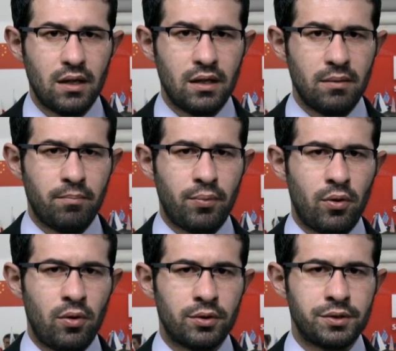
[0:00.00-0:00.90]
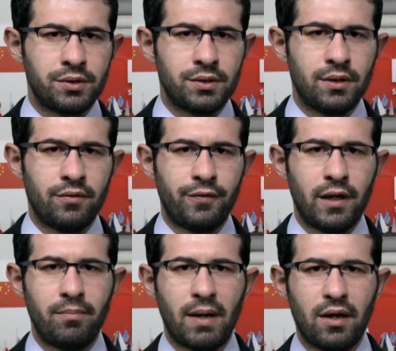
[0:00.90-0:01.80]
Imports
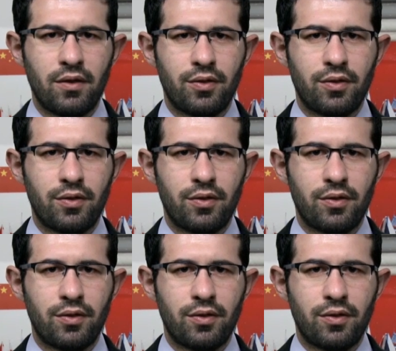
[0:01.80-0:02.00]
fell by